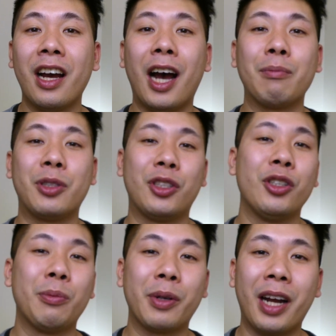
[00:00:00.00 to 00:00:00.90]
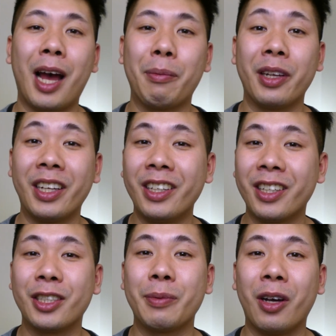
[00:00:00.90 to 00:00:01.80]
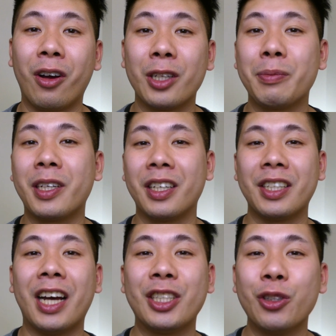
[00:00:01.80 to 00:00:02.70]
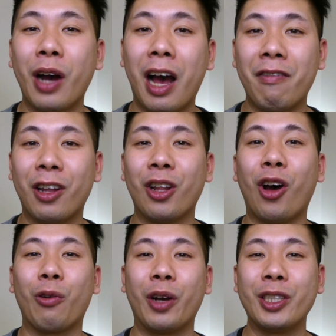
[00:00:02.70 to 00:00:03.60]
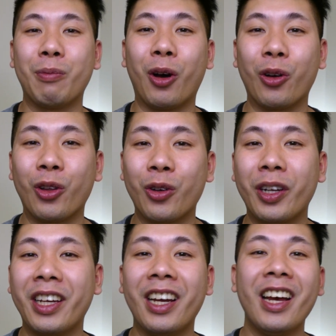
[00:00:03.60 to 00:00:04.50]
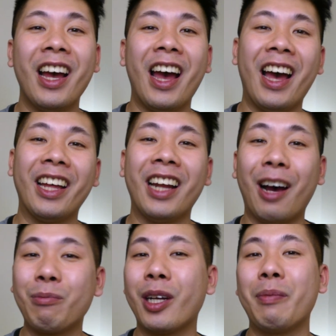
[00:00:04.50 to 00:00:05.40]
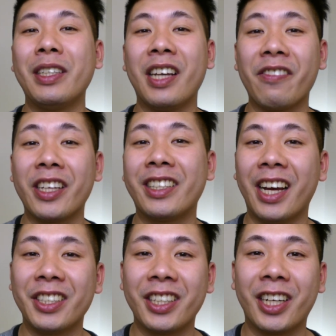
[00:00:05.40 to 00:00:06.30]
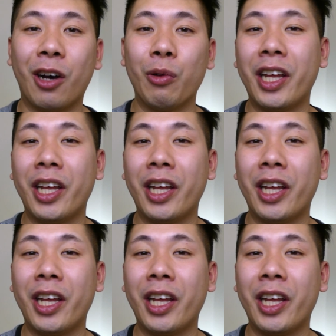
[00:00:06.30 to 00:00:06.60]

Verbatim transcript: I'm super happy to hear this to be honest because I do have a long range Model 3 free and I'm going to be definitely testing it out,